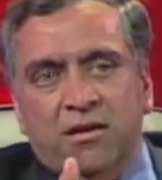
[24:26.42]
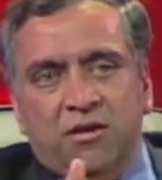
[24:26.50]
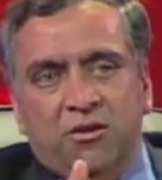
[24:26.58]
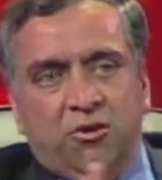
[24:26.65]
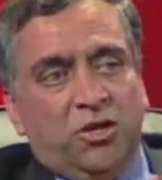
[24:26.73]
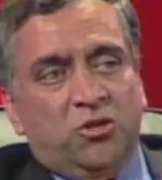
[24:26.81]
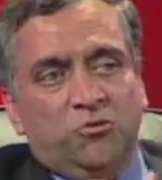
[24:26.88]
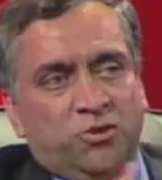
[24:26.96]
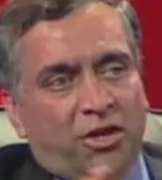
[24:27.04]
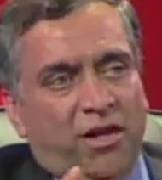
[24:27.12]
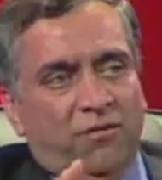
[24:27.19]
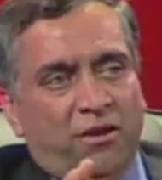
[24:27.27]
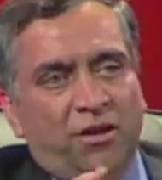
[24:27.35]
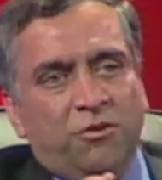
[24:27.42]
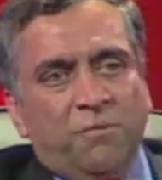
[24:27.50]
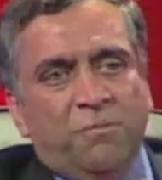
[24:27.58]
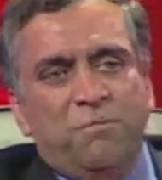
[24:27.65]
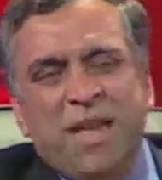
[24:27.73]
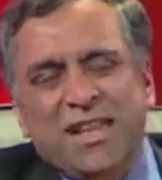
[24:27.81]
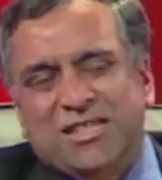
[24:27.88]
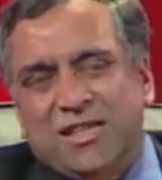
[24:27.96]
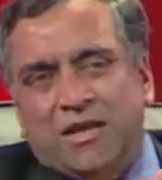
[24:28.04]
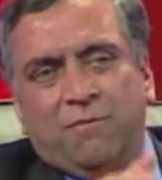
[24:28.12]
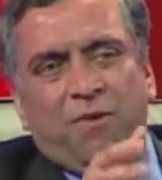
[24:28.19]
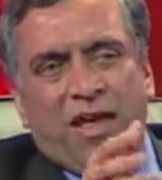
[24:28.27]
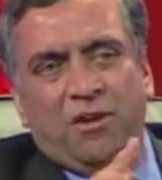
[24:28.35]
not to travel. The basic
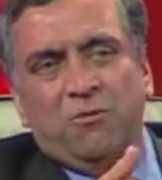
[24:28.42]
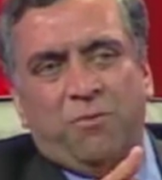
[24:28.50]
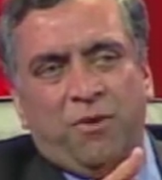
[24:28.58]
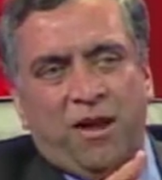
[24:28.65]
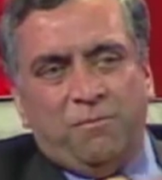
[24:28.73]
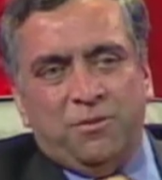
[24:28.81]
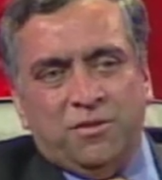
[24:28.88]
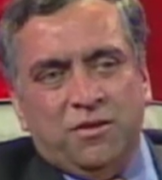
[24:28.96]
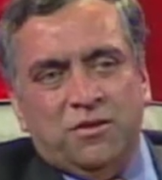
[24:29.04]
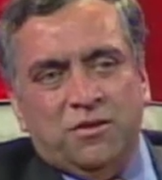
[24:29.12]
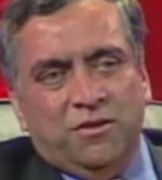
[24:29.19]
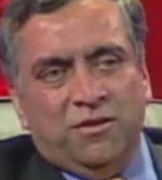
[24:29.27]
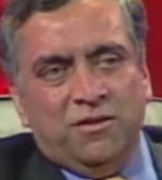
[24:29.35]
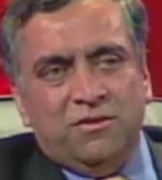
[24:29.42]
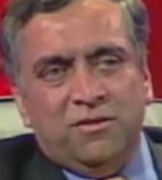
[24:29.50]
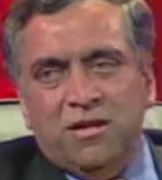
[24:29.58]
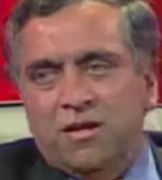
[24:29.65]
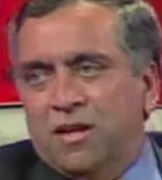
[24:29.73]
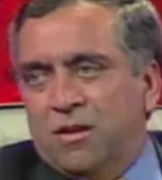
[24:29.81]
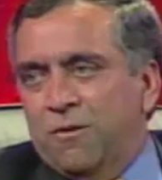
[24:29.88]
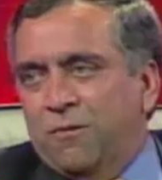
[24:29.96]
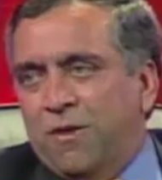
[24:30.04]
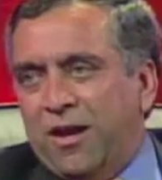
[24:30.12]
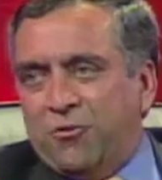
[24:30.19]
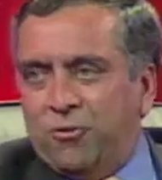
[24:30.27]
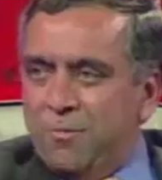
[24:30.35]
value proposition is, if
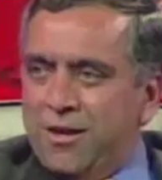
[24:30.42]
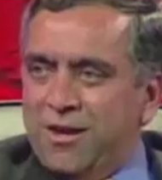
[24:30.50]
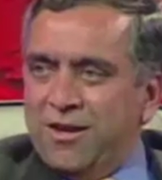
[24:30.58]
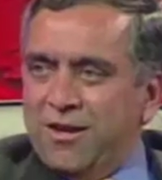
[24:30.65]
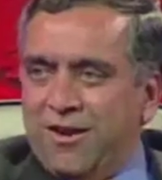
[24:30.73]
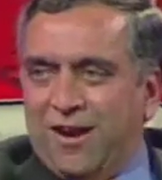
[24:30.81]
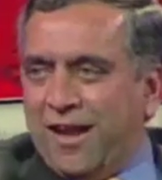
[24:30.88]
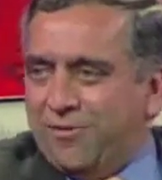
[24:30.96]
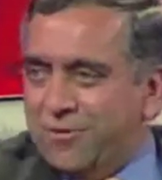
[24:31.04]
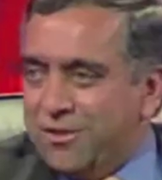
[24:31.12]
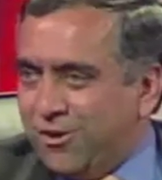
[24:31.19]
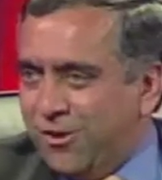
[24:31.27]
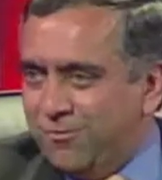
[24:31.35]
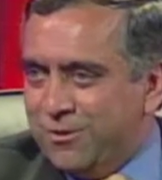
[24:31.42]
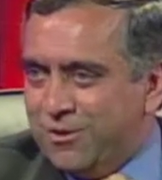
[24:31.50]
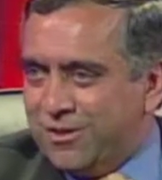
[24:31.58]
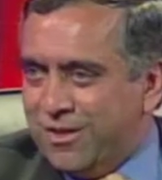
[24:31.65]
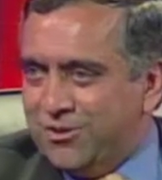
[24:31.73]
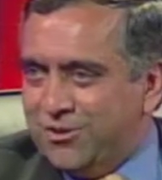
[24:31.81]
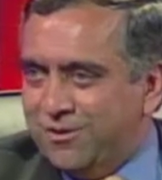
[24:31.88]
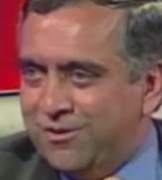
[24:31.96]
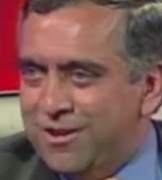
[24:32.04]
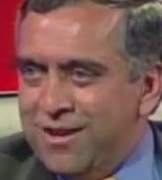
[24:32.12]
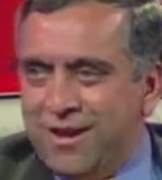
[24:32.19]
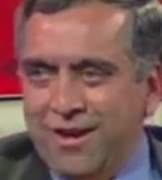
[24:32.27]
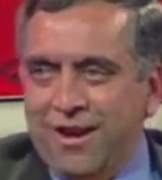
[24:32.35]
I could be here and have this conversation
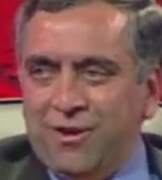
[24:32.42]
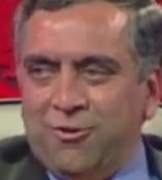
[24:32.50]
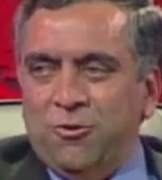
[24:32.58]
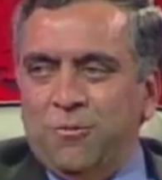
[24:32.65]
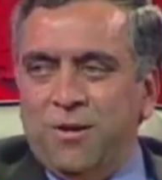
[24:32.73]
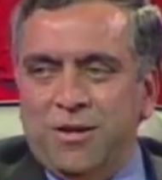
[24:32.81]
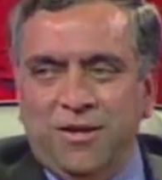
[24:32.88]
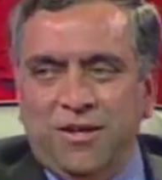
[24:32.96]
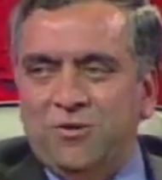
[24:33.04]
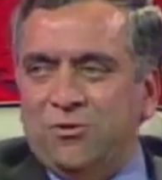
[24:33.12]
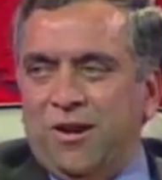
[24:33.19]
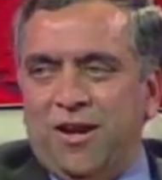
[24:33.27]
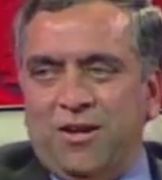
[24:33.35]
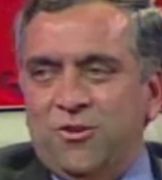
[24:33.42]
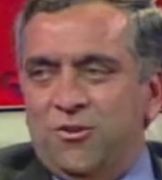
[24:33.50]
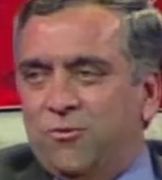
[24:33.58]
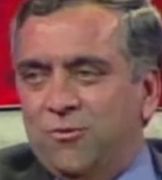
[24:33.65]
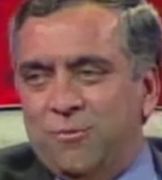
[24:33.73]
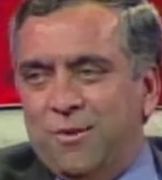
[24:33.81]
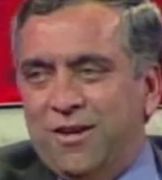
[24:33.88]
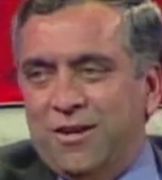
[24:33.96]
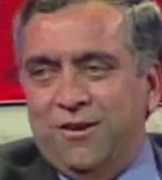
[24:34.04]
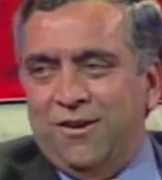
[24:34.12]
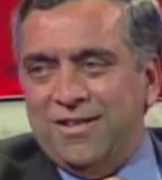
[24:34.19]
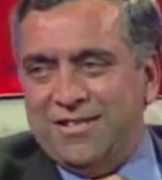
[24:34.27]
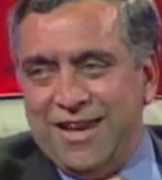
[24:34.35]
and I could be in Israel and you could be
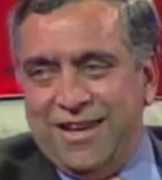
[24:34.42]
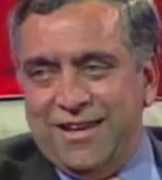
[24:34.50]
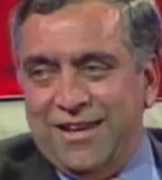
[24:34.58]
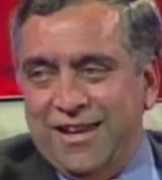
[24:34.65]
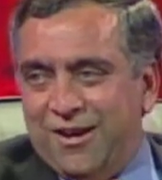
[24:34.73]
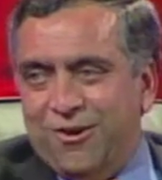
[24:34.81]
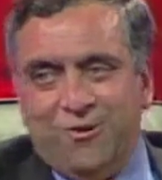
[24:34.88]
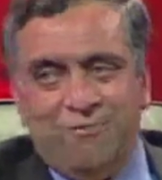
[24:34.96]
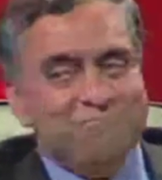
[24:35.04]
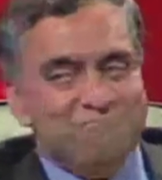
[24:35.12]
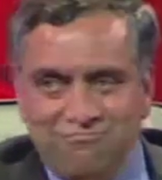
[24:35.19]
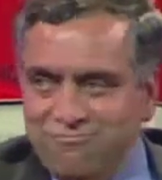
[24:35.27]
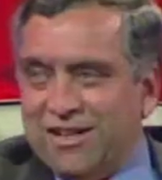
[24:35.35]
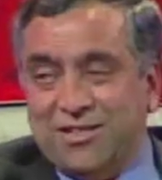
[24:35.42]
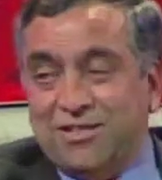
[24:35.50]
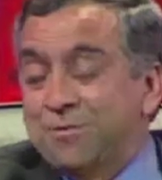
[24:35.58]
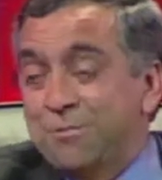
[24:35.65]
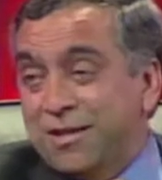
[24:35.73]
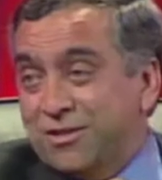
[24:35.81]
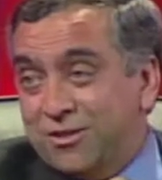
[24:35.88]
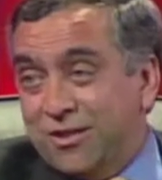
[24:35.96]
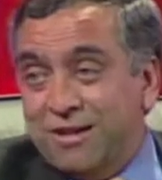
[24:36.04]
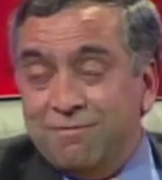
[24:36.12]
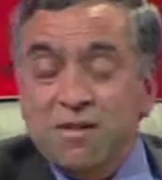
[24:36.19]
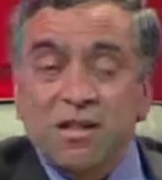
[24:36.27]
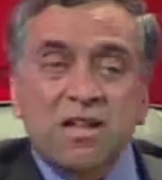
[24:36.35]
here in San Diego, that's the best
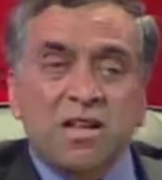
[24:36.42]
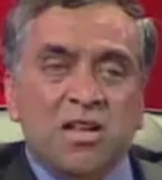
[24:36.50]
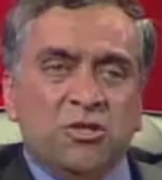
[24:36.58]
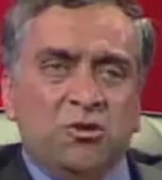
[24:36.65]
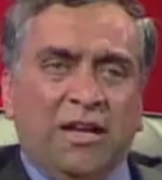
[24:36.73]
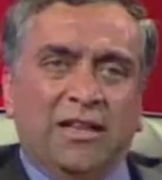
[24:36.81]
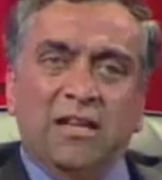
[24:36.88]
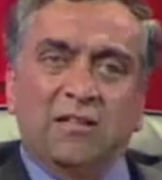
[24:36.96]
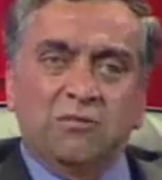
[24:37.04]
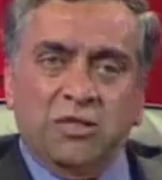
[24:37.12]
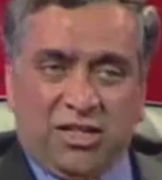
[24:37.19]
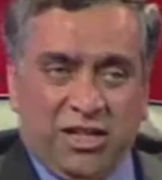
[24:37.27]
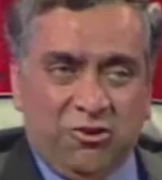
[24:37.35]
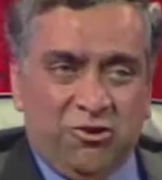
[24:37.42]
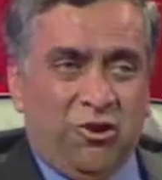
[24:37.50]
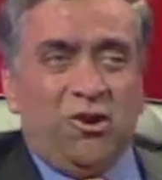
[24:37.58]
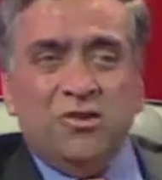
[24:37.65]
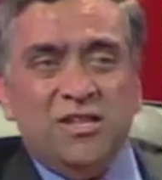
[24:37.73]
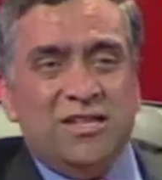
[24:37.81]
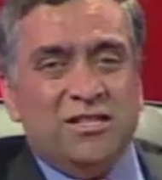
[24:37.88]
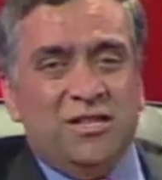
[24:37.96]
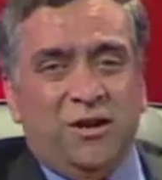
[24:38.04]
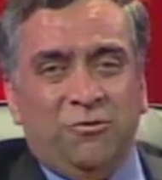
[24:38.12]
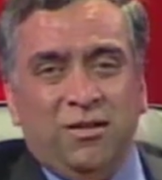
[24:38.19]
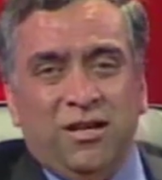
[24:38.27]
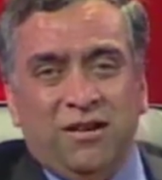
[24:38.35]
thing. So I think the technology is
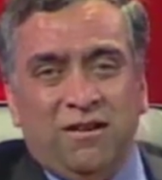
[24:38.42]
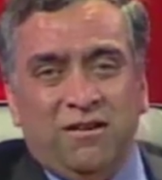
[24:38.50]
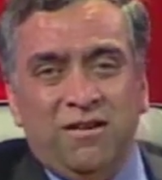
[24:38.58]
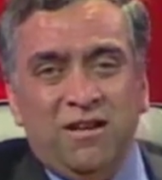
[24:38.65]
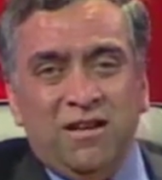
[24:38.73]
now there,